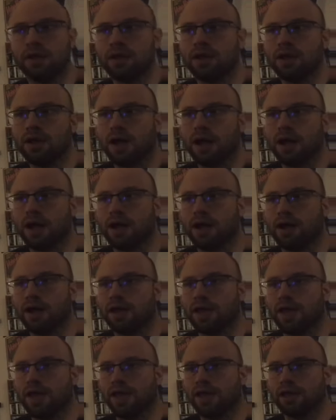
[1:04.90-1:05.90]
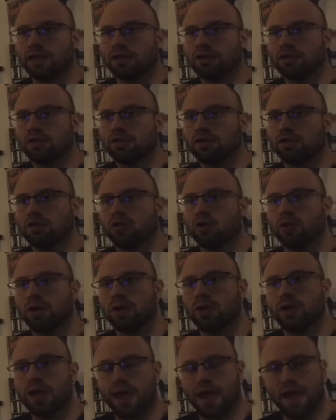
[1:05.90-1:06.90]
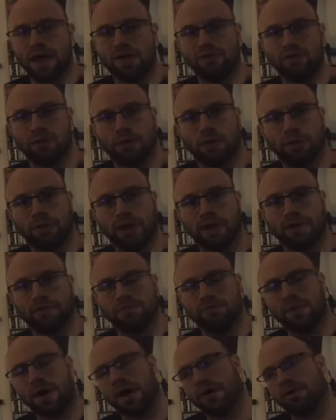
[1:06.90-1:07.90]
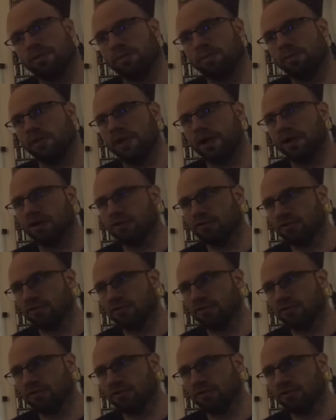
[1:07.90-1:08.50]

And, you know, we don't have a whole lot of modern players